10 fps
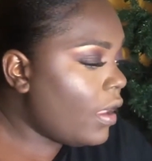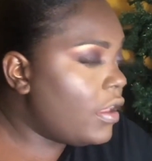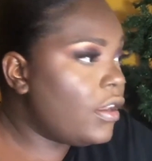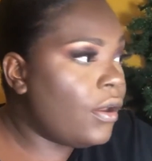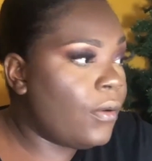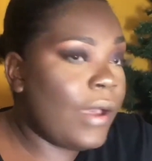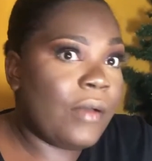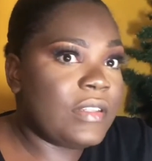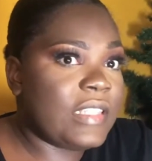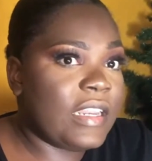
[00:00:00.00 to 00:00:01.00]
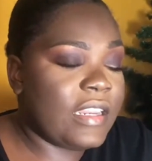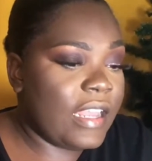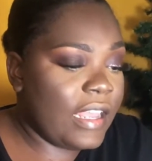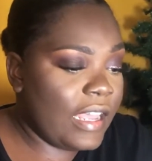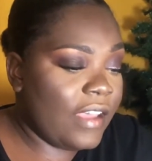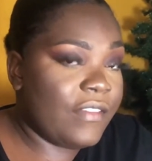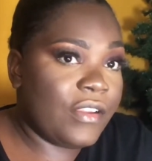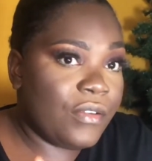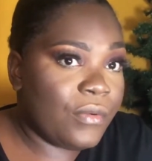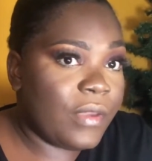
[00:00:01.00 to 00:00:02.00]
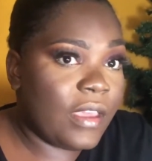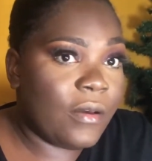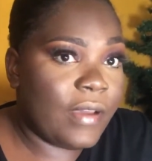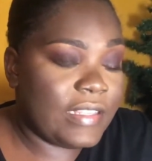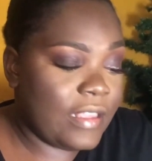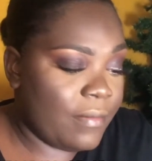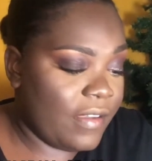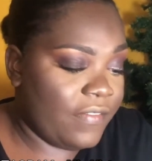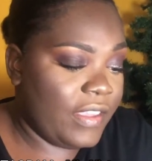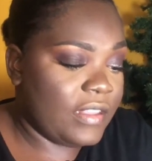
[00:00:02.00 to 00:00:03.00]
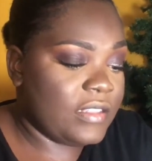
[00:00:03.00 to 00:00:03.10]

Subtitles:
No, I was telling you that I have a new way how I set my face.